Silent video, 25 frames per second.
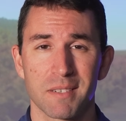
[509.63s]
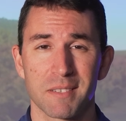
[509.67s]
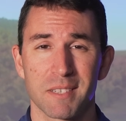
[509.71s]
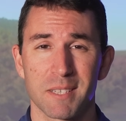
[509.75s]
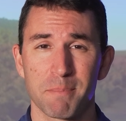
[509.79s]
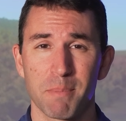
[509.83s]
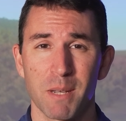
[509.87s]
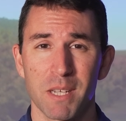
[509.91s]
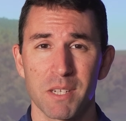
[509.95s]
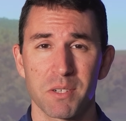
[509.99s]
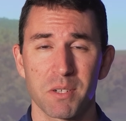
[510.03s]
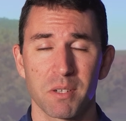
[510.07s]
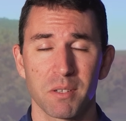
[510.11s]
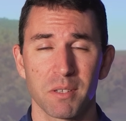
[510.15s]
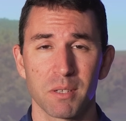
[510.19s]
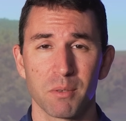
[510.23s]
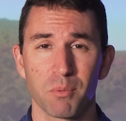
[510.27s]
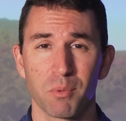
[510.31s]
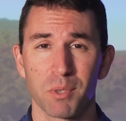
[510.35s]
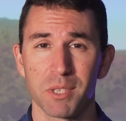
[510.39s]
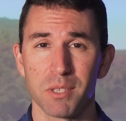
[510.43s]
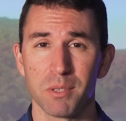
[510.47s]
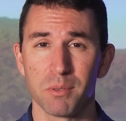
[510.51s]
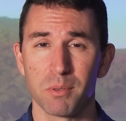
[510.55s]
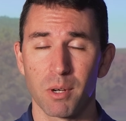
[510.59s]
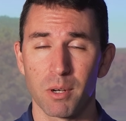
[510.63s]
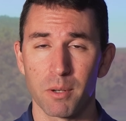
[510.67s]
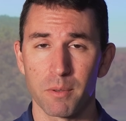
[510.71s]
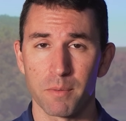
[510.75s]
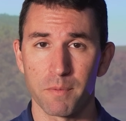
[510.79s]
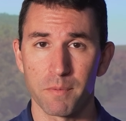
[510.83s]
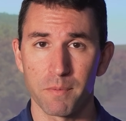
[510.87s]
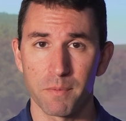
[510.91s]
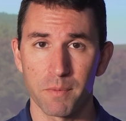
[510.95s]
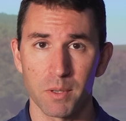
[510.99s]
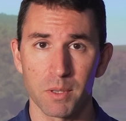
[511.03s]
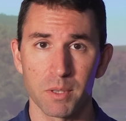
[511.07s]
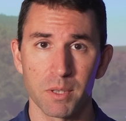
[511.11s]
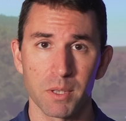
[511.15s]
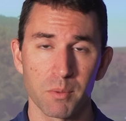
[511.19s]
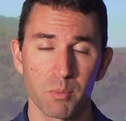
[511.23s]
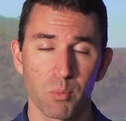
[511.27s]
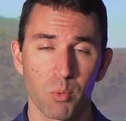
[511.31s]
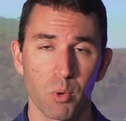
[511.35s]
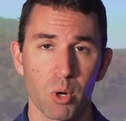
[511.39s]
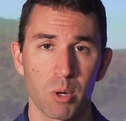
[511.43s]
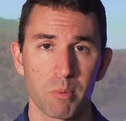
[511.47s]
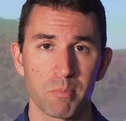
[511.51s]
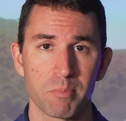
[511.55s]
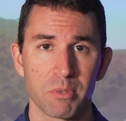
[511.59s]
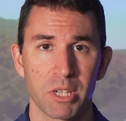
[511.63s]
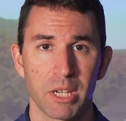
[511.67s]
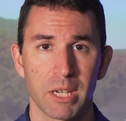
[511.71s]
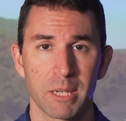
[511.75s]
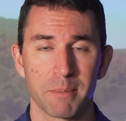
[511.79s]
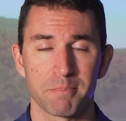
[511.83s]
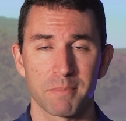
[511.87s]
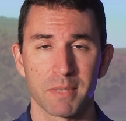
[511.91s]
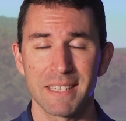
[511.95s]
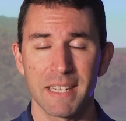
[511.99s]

especially when you are fully warmed up,